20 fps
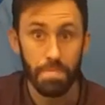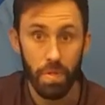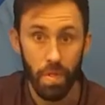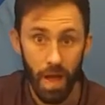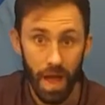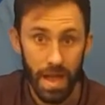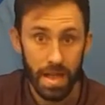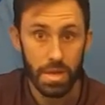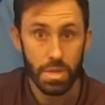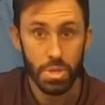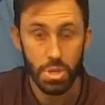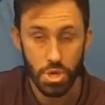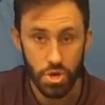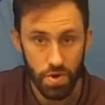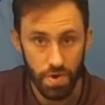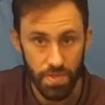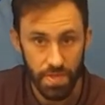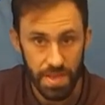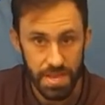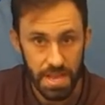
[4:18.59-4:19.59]
plays
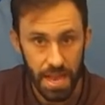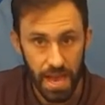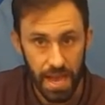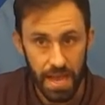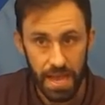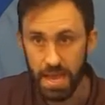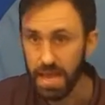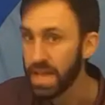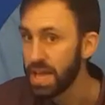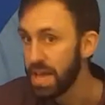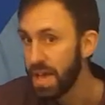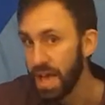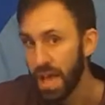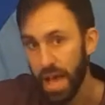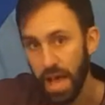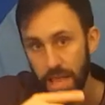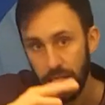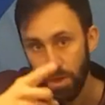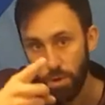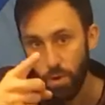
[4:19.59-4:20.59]
during the day,
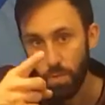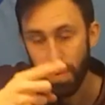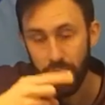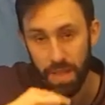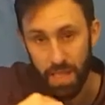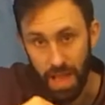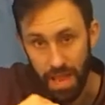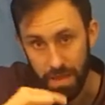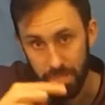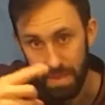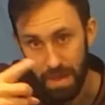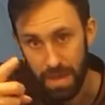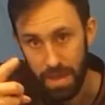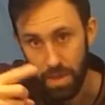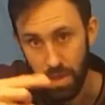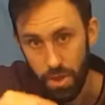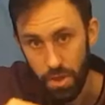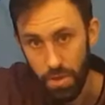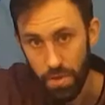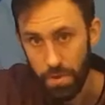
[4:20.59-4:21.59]
a little bit like me and
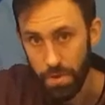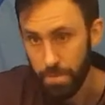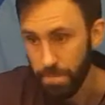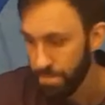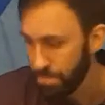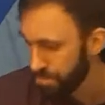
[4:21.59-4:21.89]
you.